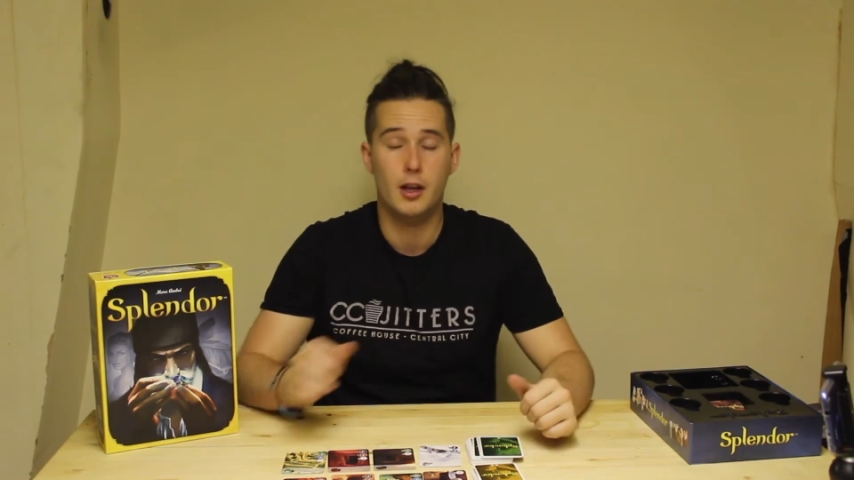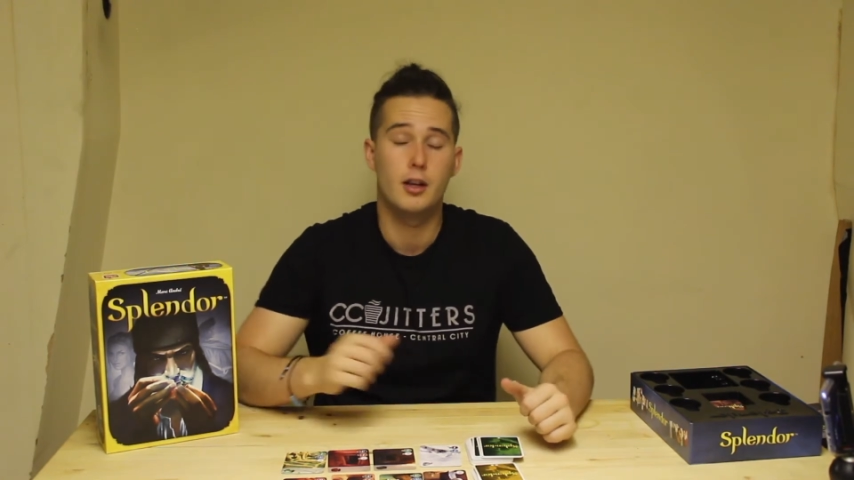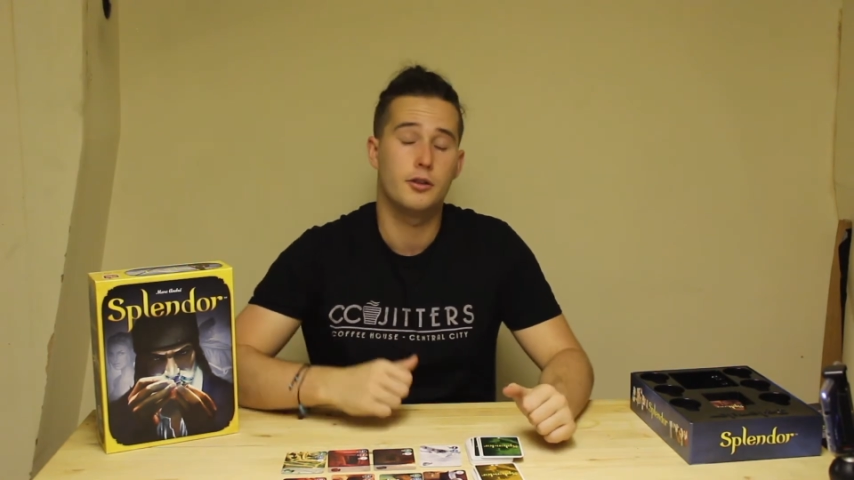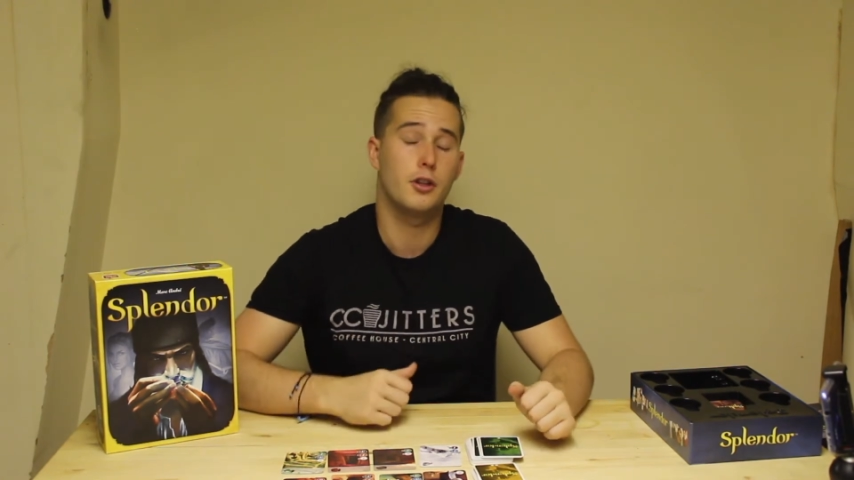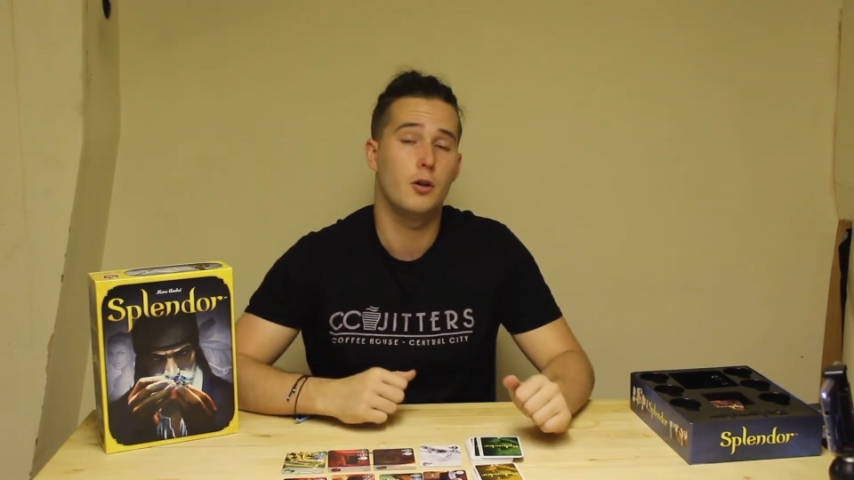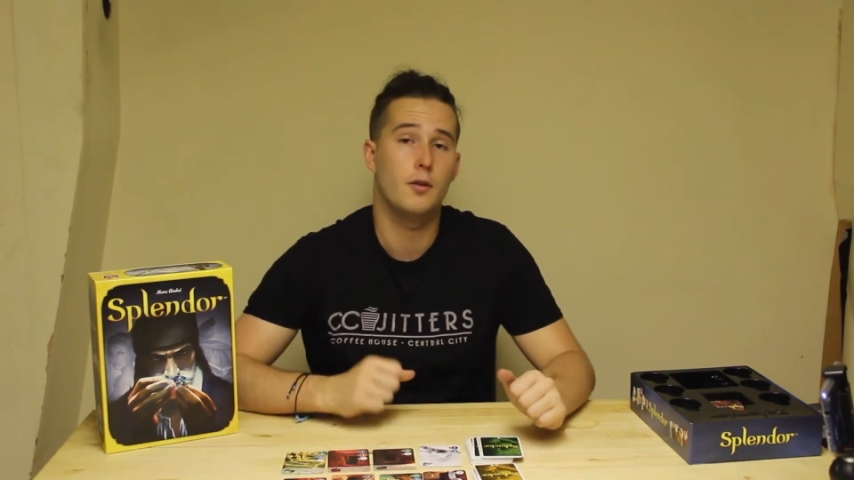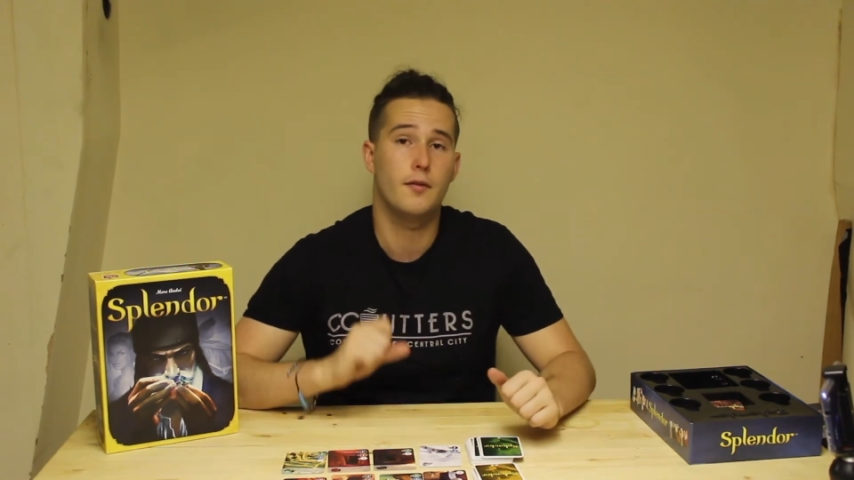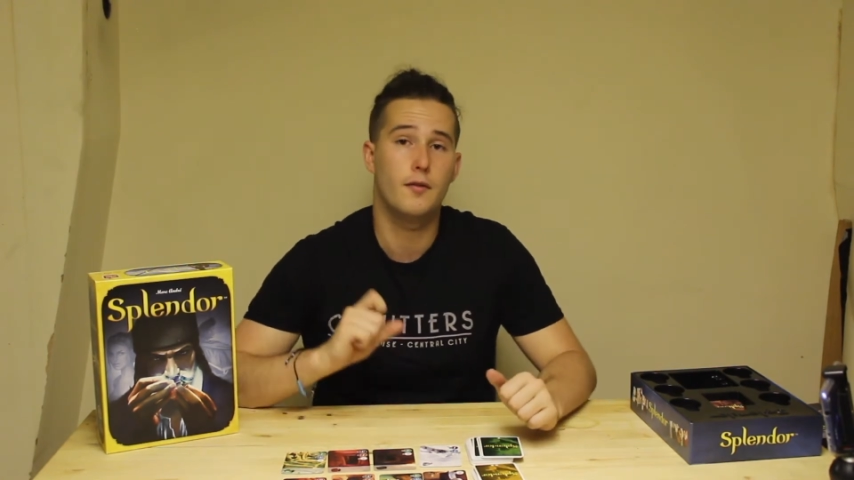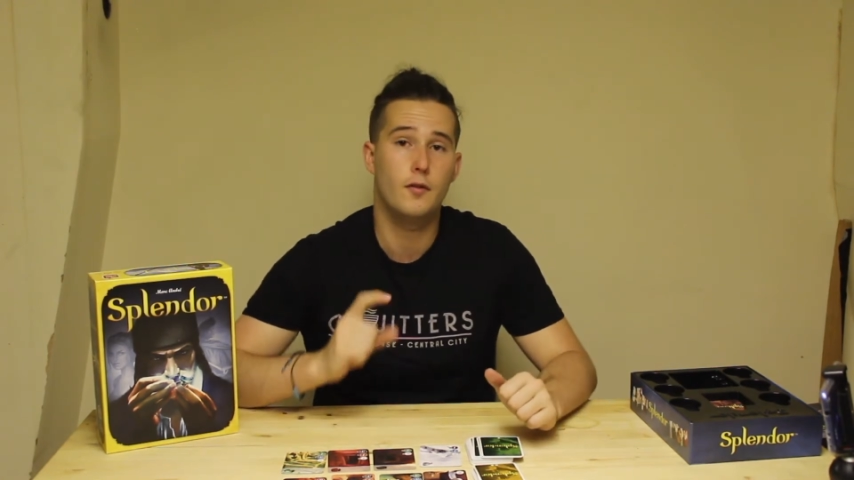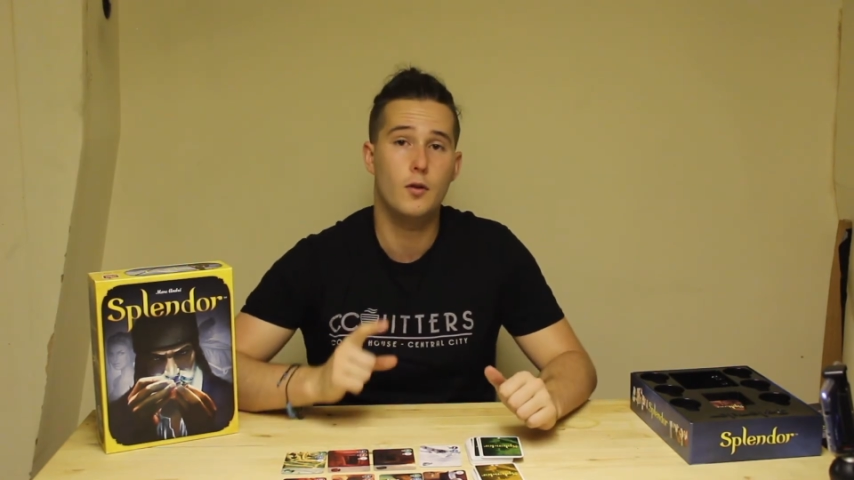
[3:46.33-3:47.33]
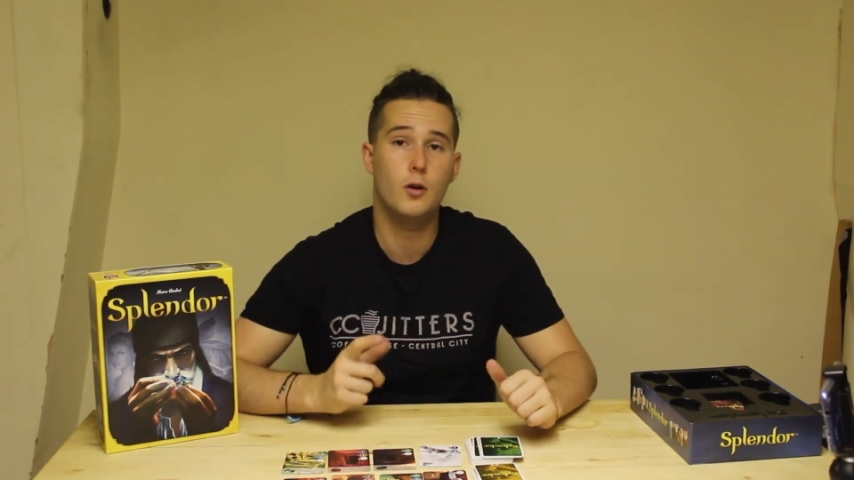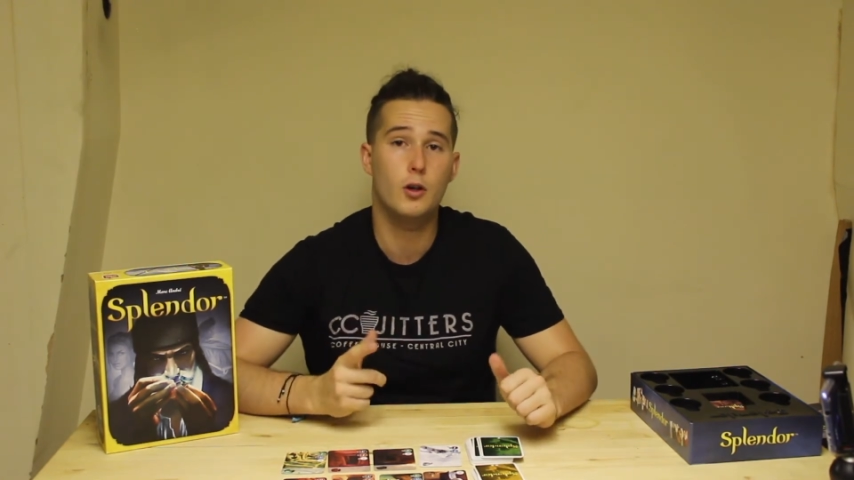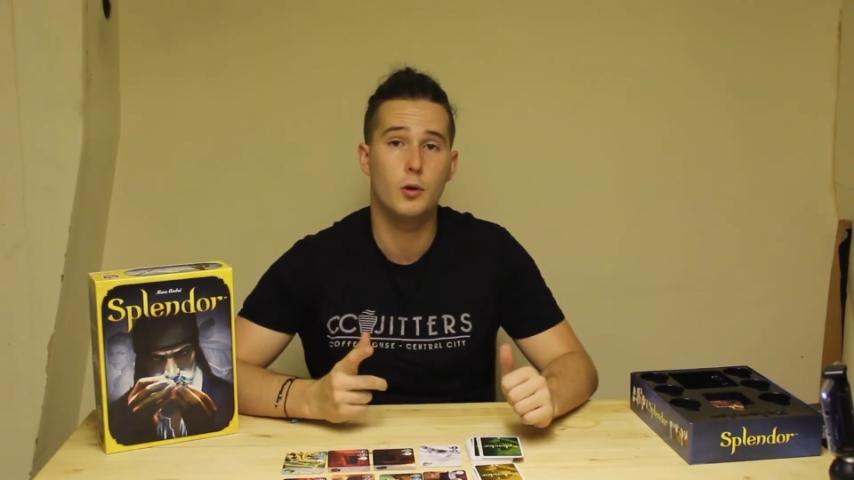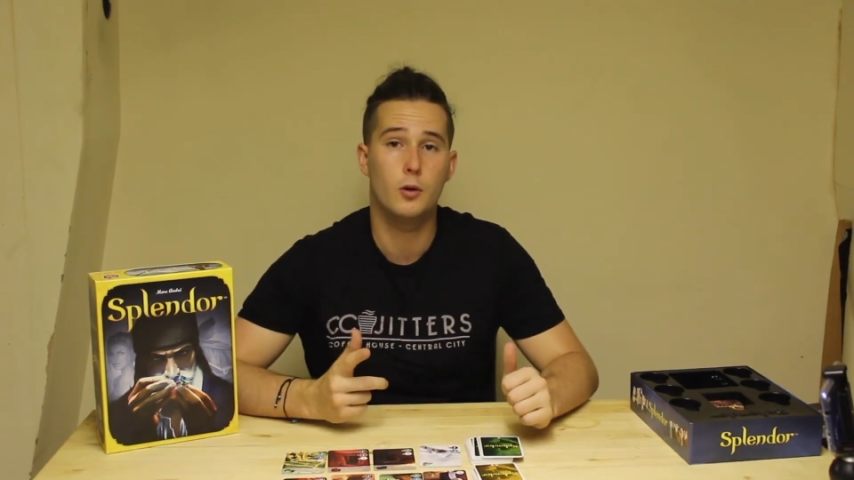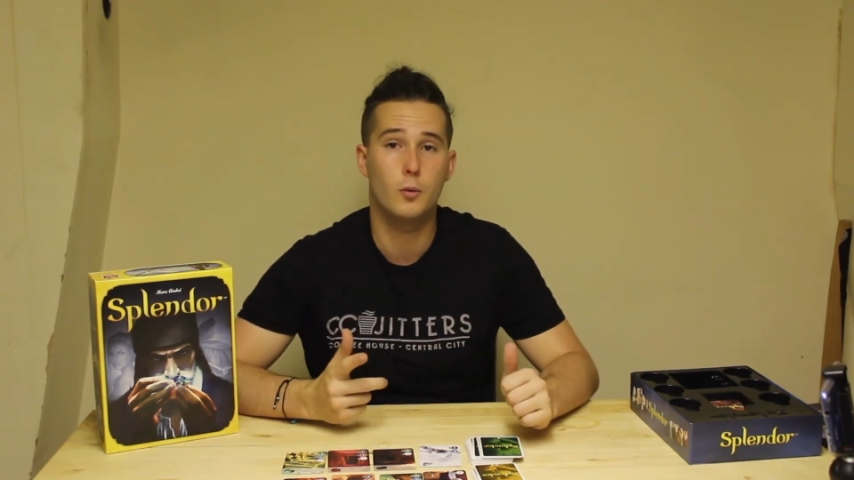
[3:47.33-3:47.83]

So for your